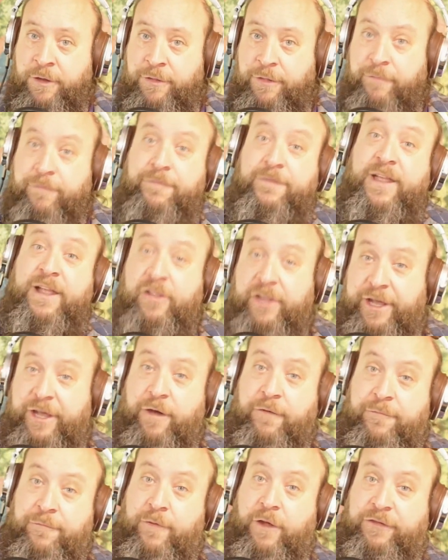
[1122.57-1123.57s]
The feeling
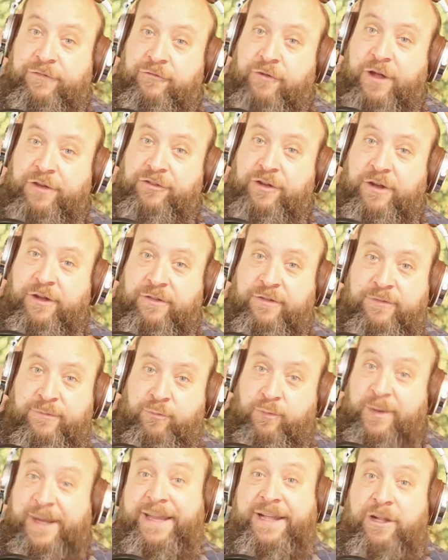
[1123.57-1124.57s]
of frustration is
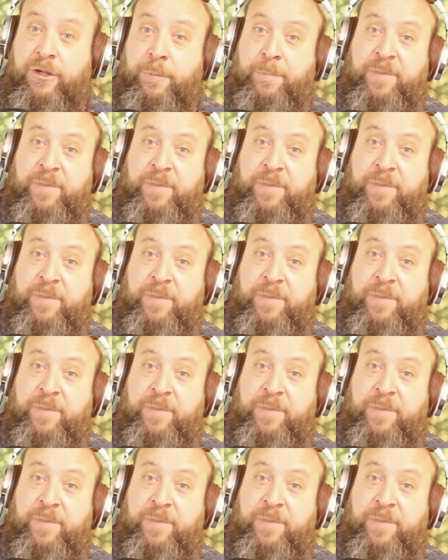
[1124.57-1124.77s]
real,